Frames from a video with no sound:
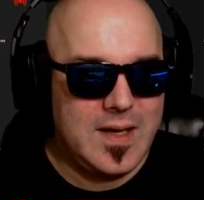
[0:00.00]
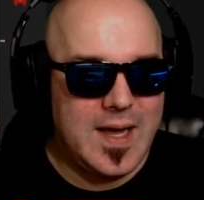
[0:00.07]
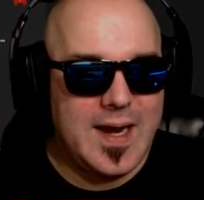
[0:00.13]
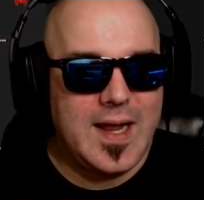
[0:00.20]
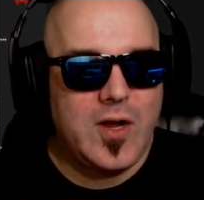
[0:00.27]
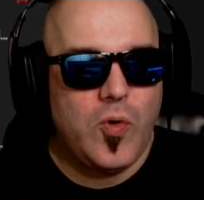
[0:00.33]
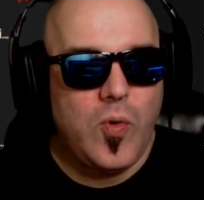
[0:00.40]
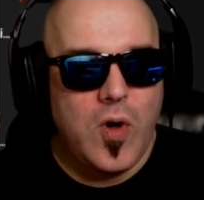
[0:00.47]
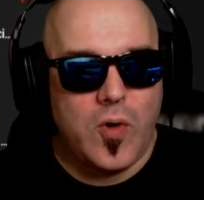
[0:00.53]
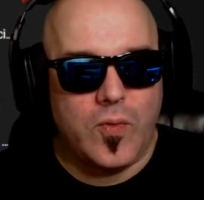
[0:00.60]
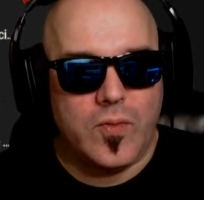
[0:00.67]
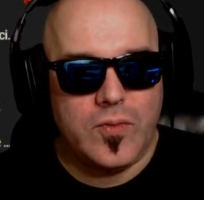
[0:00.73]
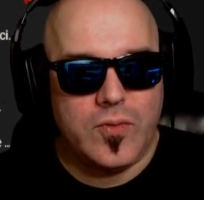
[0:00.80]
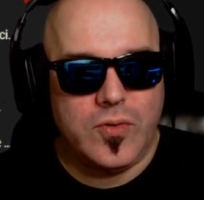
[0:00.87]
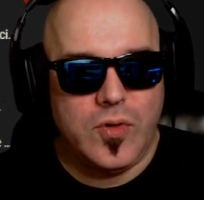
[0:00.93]
And I
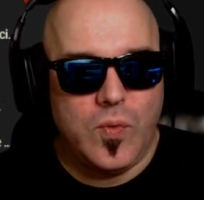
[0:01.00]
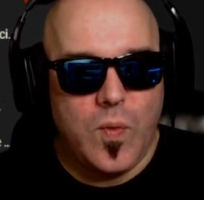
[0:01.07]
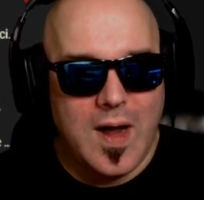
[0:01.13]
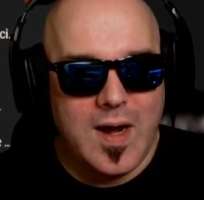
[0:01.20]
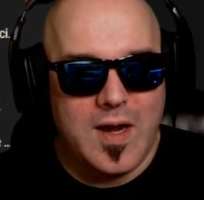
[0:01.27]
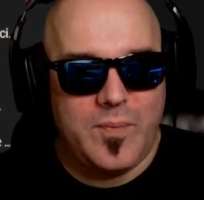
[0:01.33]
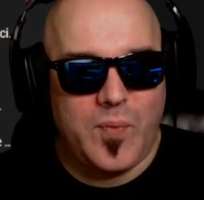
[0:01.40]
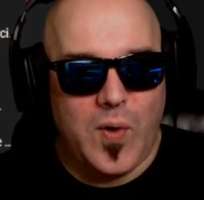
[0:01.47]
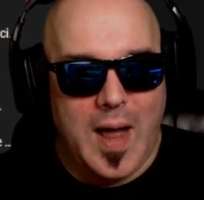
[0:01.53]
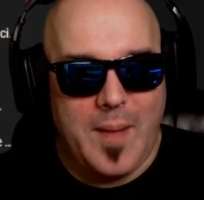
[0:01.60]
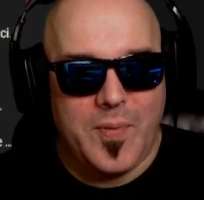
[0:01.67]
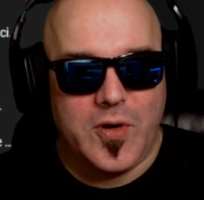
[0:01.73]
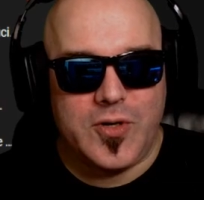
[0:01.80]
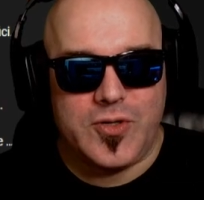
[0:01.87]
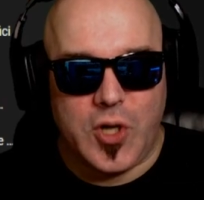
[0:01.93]
quote, "You wanted
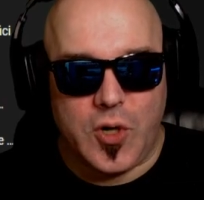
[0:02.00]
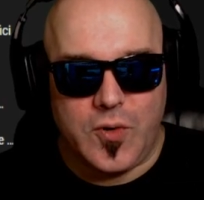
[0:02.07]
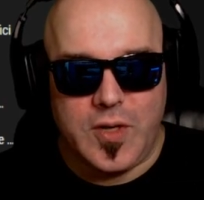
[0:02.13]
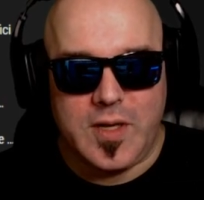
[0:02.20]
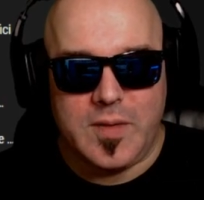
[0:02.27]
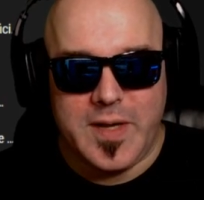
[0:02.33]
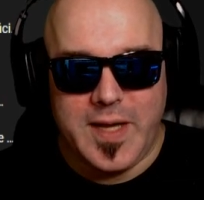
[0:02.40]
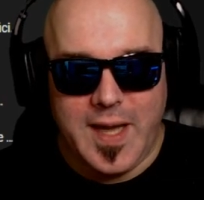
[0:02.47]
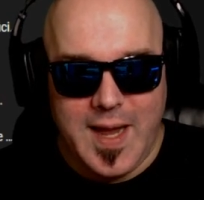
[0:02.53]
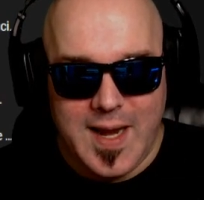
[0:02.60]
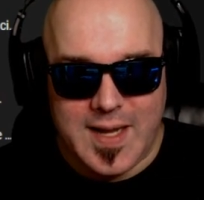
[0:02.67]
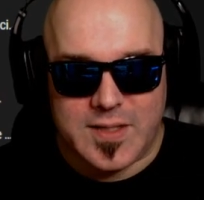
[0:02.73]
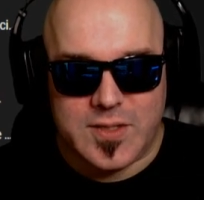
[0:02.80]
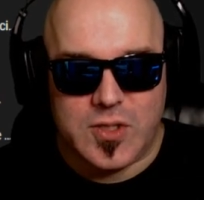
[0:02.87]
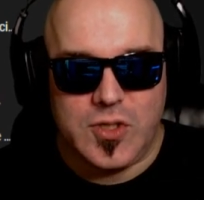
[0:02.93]
proper Newtonian
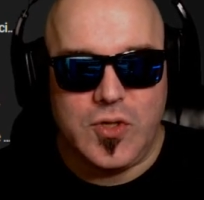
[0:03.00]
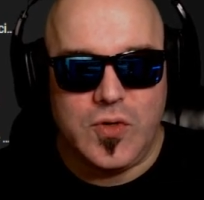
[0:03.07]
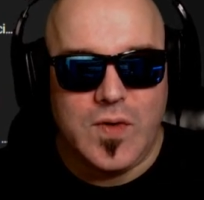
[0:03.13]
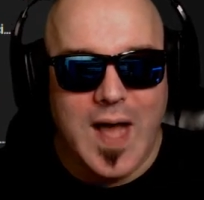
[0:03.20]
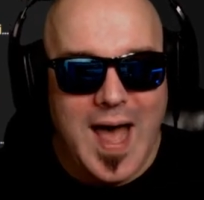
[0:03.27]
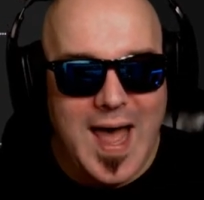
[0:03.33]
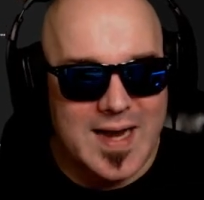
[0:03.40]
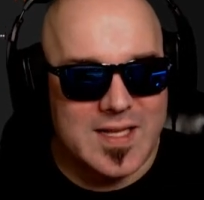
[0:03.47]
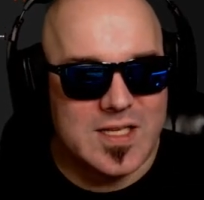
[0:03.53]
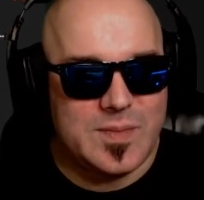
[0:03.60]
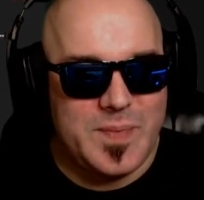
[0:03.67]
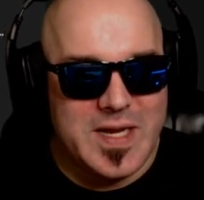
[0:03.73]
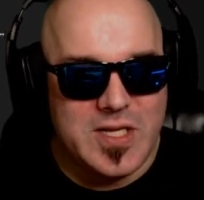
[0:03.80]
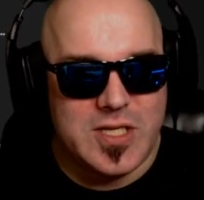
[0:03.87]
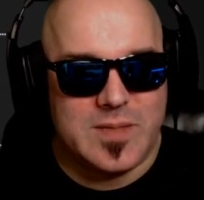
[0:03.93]
mechanics. You got it.
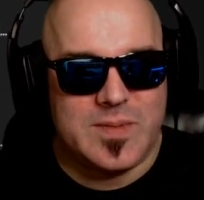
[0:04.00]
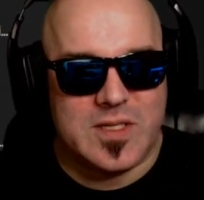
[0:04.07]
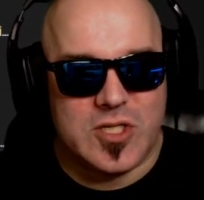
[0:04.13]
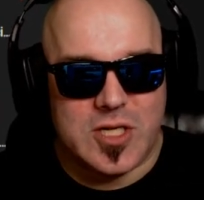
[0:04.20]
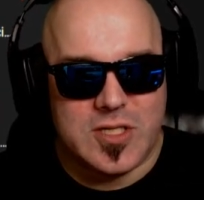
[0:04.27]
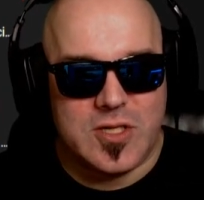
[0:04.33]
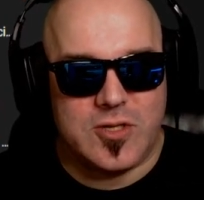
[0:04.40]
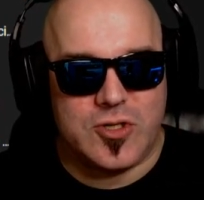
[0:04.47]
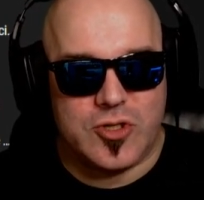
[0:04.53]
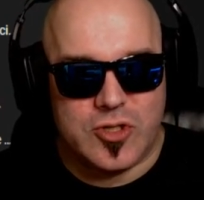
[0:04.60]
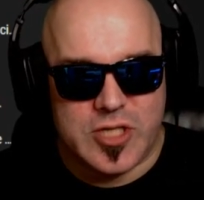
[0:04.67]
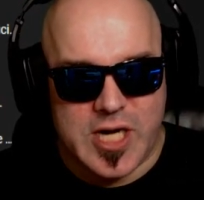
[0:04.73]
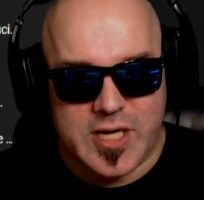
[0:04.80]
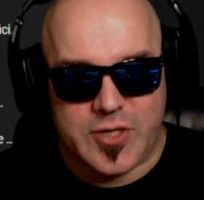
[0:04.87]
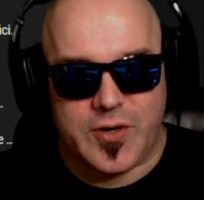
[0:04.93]
Spaceships adjust the
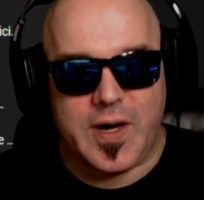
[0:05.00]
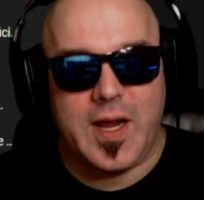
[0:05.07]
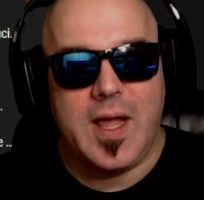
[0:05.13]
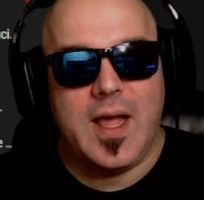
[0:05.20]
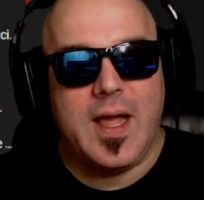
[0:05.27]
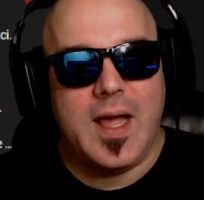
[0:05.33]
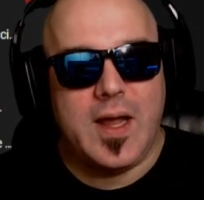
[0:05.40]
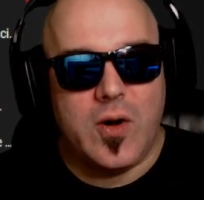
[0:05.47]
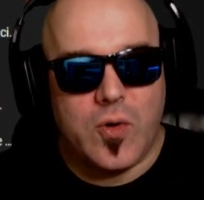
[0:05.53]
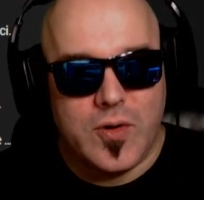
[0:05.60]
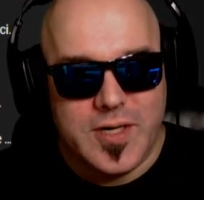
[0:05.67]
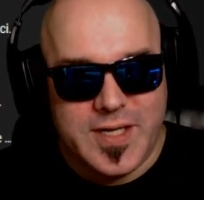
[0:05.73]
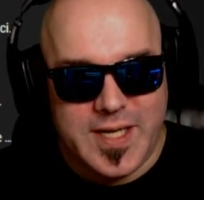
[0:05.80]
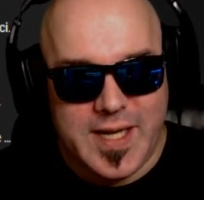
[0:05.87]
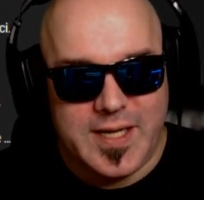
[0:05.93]
trajectory and
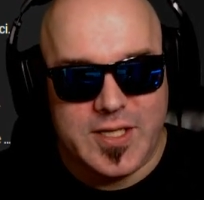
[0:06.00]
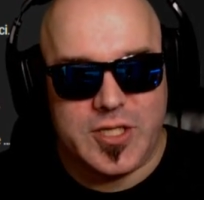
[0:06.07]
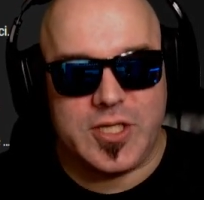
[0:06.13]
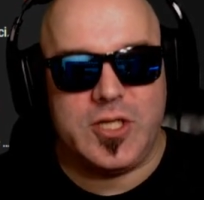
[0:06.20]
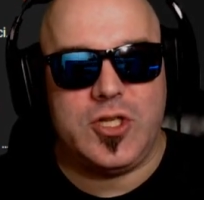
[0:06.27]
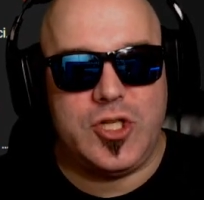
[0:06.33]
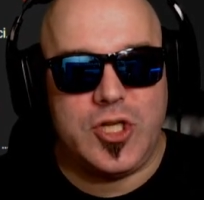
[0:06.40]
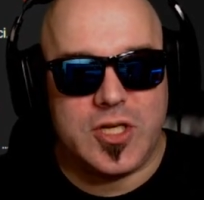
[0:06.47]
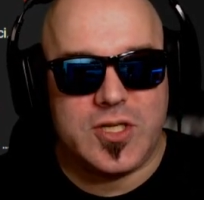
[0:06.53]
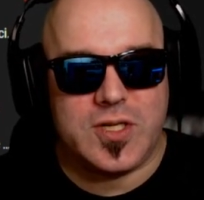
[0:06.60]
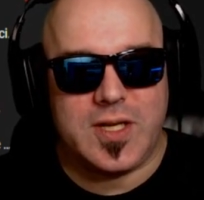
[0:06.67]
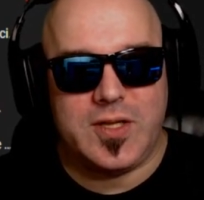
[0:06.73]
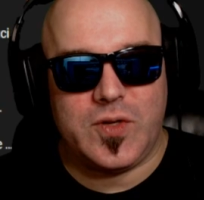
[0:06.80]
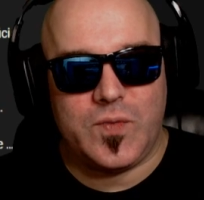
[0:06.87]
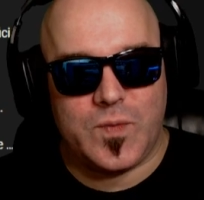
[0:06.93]
orientation just
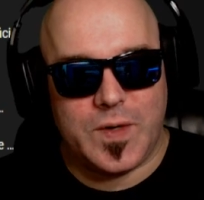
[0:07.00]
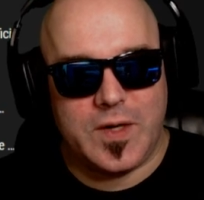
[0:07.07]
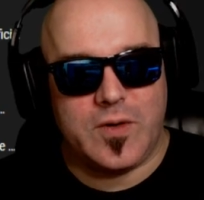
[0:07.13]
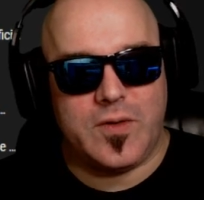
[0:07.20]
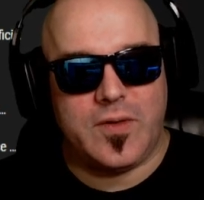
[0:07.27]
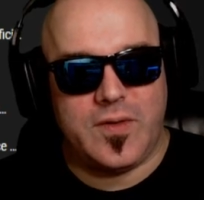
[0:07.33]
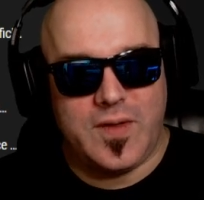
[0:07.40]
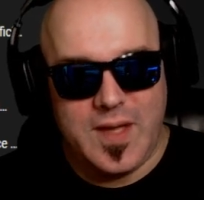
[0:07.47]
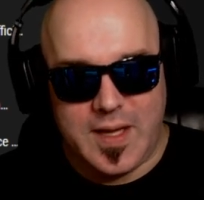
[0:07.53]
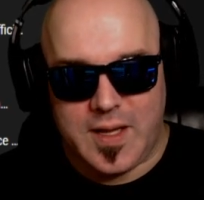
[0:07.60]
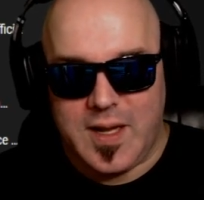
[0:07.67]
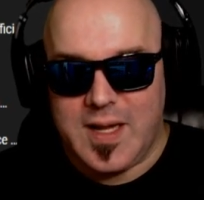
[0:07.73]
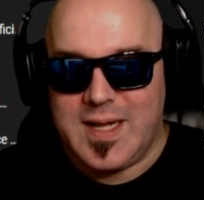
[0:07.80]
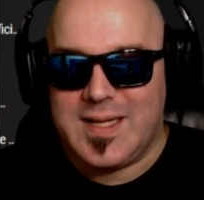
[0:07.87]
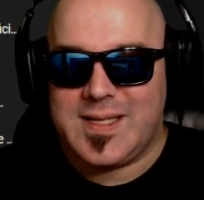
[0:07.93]
like the real thing."
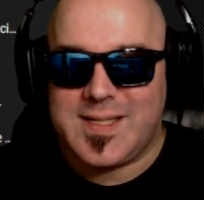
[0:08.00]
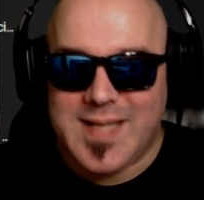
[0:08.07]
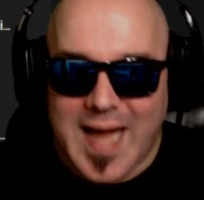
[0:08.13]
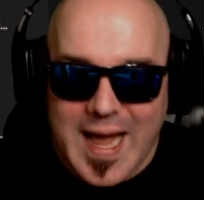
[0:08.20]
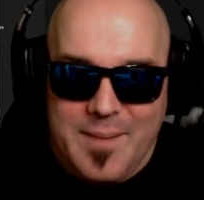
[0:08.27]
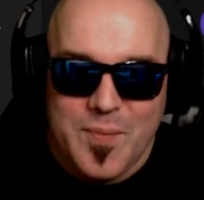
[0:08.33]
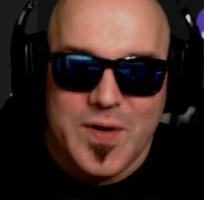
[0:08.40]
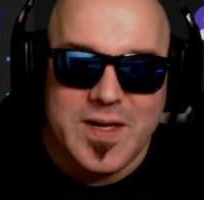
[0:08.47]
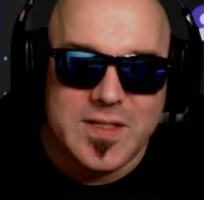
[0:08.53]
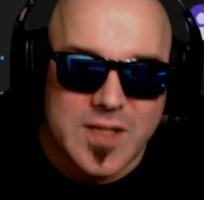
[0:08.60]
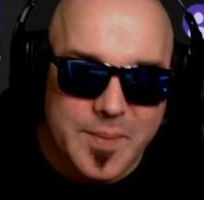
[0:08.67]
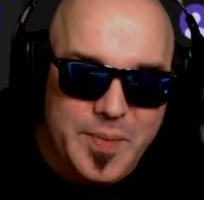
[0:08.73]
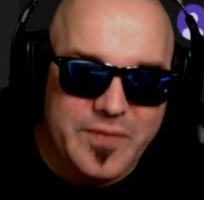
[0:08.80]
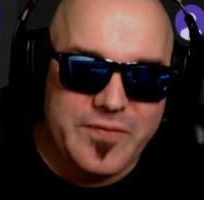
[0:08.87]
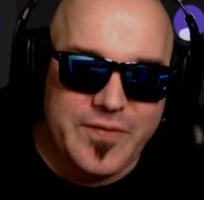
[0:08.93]
Sky brings
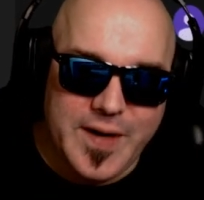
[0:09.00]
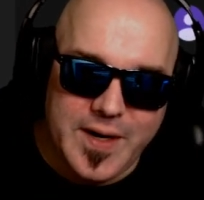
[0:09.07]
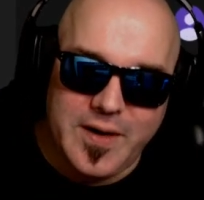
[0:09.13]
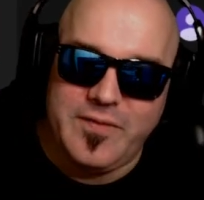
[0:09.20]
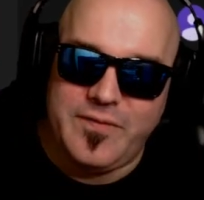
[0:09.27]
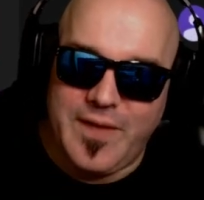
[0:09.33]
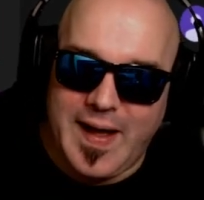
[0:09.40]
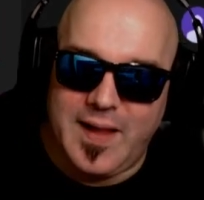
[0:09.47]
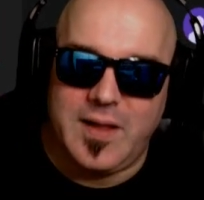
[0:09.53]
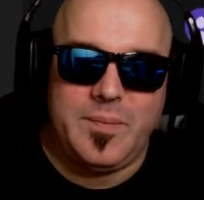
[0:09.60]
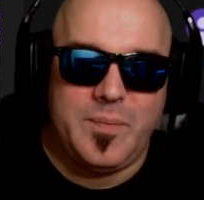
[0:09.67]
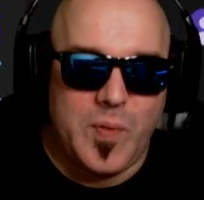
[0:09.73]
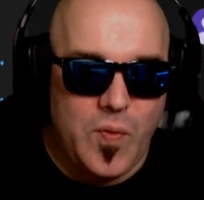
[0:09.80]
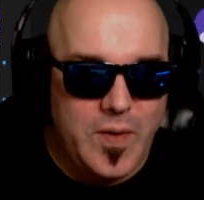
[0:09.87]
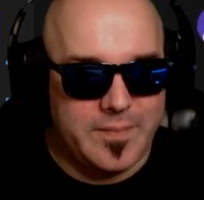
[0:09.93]
up a very
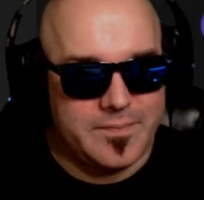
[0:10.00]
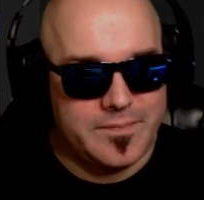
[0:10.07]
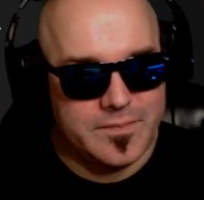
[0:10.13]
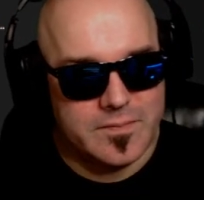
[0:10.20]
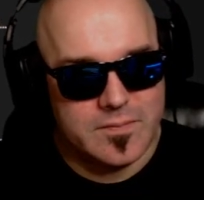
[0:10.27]
valid point.